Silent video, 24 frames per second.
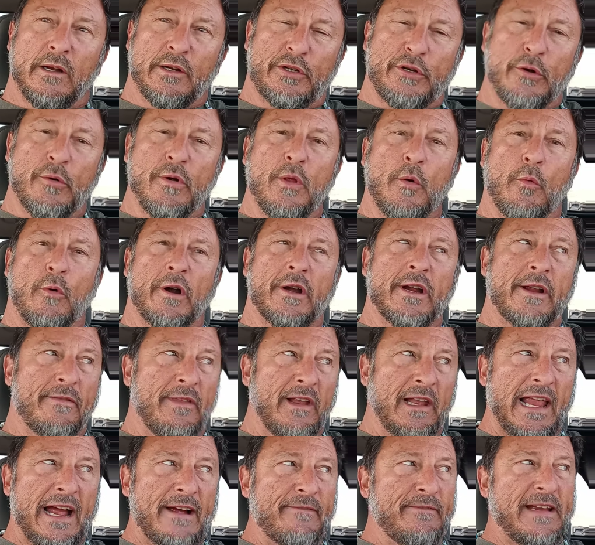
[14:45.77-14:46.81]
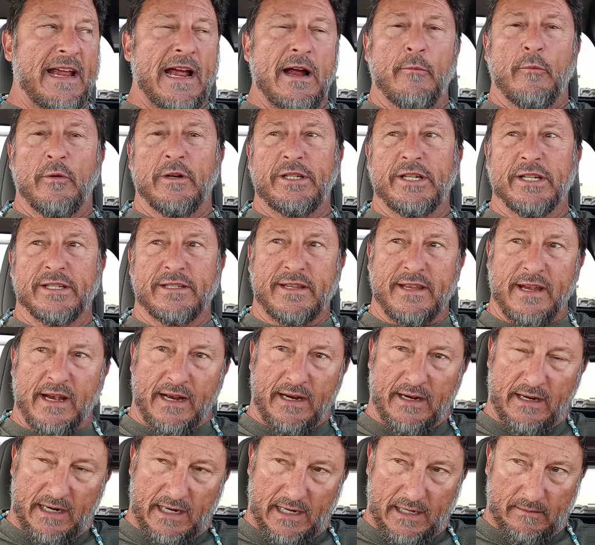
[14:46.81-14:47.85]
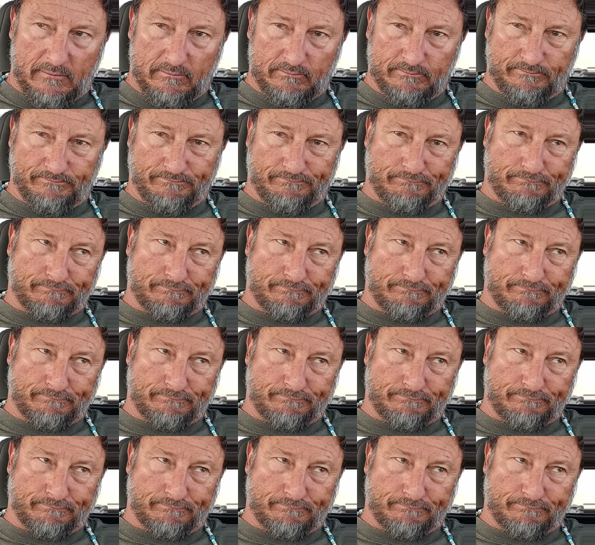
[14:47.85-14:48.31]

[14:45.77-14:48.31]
doing the work of the left hand, which is the um,